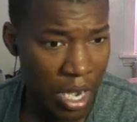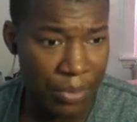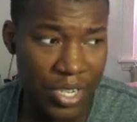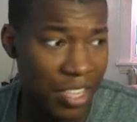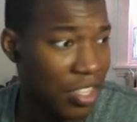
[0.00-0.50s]

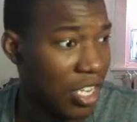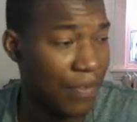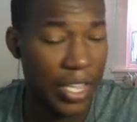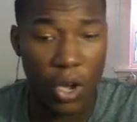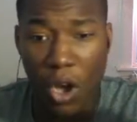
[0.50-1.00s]
I'm trying to think
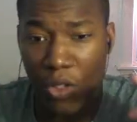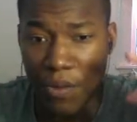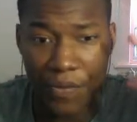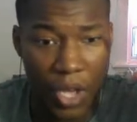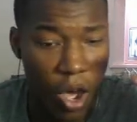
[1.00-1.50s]
of like all
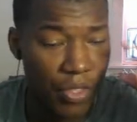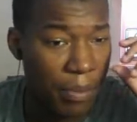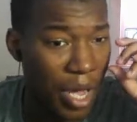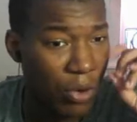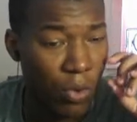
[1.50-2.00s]

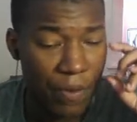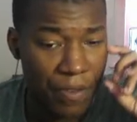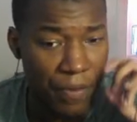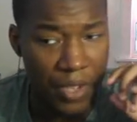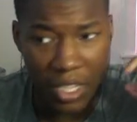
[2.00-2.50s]
the Modern
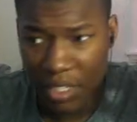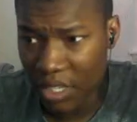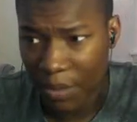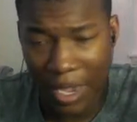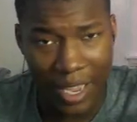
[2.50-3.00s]
Warfare
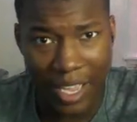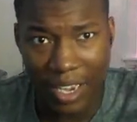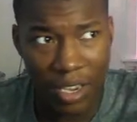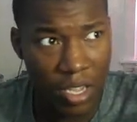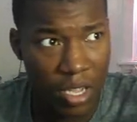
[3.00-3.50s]
villains in my
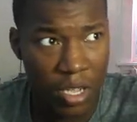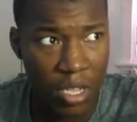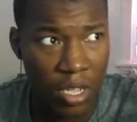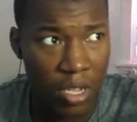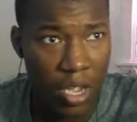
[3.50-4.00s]
head,
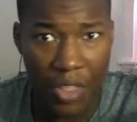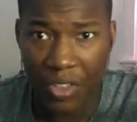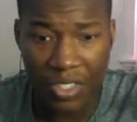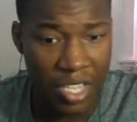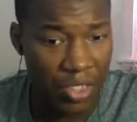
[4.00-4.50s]
and
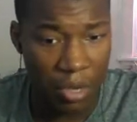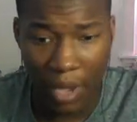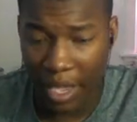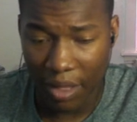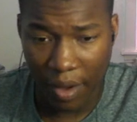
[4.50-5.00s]
there's nothing in
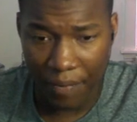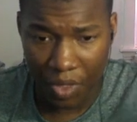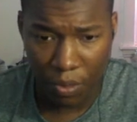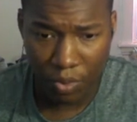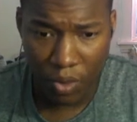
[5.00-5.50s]
my. Like,
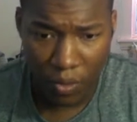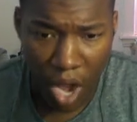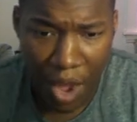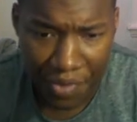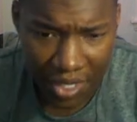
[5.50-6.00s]

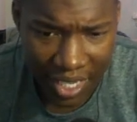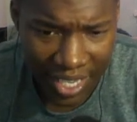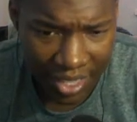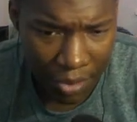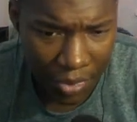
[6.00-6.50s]
obviously,
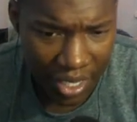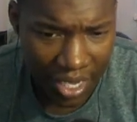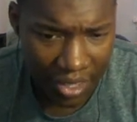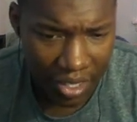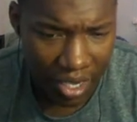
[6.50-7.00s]
he got
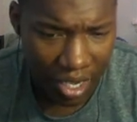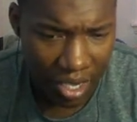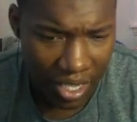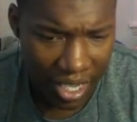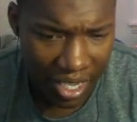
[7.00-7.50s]

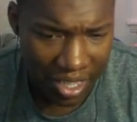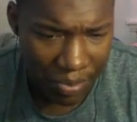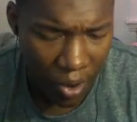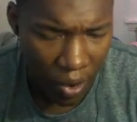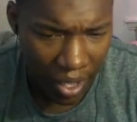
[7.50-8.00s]

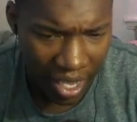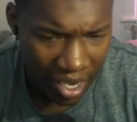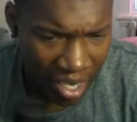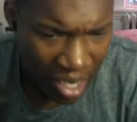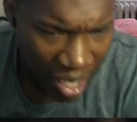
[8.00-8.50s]
the bald
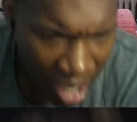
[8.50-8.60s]
head.